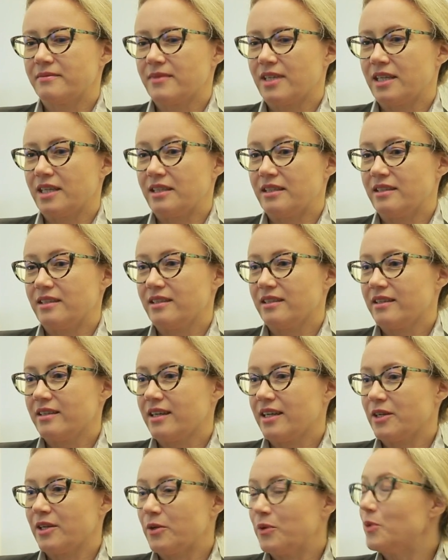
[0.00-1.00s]

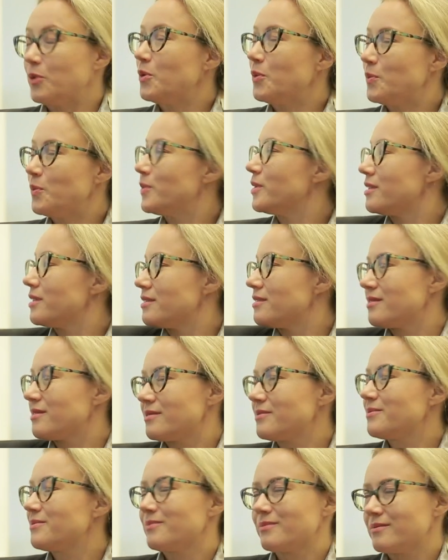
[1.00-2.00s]
I hope
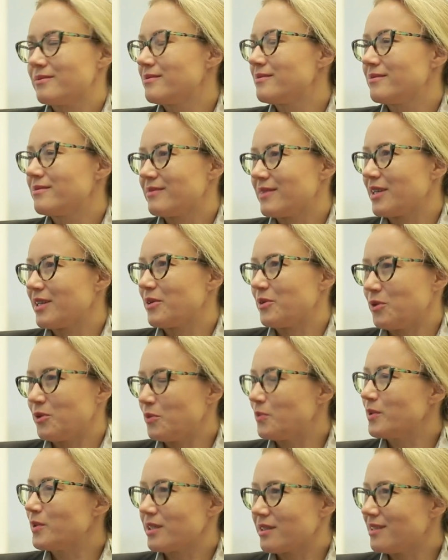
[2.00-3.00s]

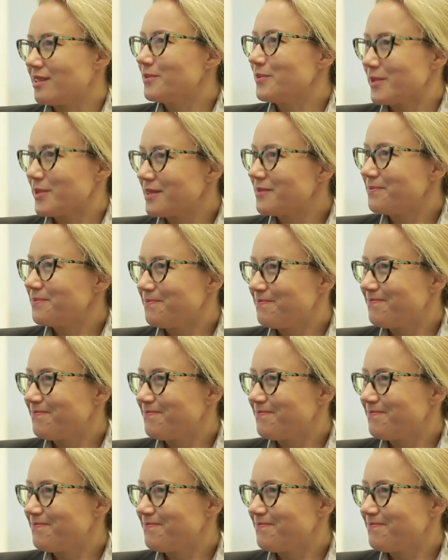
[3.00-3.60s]
it comes.